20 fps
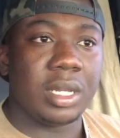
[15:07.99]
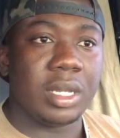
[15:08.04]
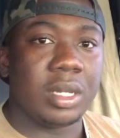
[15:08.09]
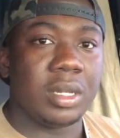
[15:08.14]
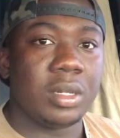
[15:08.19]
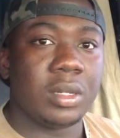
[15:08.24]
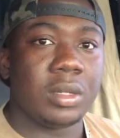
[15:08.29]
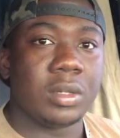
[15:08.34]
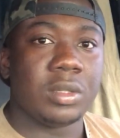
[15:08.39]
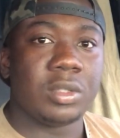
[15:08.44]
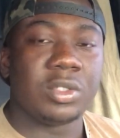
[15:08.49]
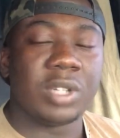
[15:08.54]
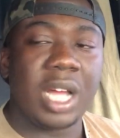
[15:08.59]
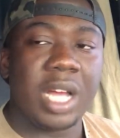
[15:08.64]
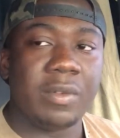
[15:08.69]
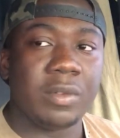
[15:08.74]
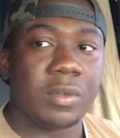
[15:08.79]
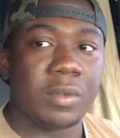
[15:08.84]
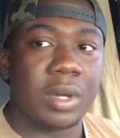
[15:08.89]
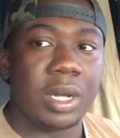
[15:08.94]
you know,
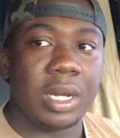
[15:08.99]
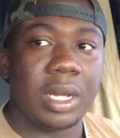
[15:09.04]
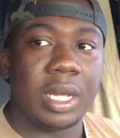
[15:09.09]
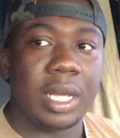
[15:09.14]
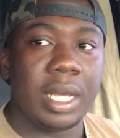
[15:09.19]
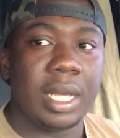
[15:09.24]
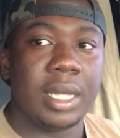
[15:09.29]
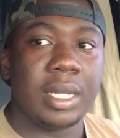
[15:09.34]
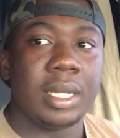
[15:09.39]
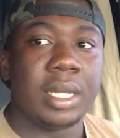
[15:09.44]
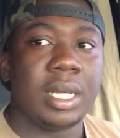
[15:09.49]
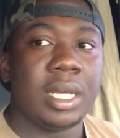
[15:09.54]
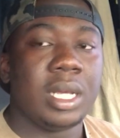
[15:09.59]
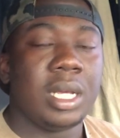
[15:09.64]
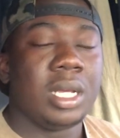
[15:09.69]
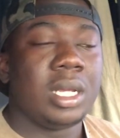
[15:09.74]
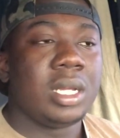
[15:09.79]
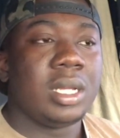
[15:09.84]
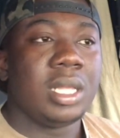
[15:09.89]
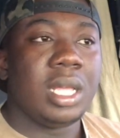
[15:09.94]
driving record, and
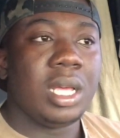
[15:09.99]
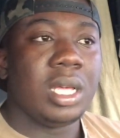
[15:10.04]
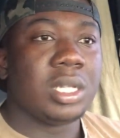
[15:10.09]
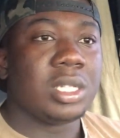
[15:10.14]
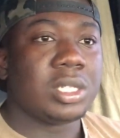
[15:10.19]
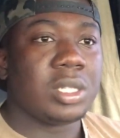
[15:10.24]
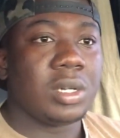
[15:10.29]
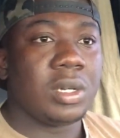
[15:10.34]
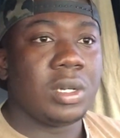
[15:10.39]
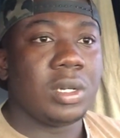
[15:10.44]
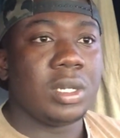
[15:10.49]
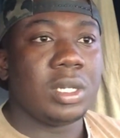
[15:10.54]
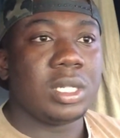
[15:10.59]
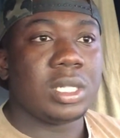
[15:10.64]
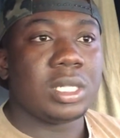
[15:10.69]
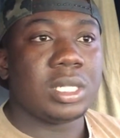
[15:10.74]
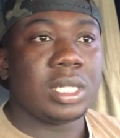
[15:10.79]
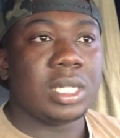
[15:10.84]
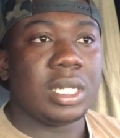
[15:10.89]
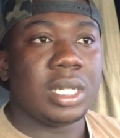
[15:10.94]
their insurance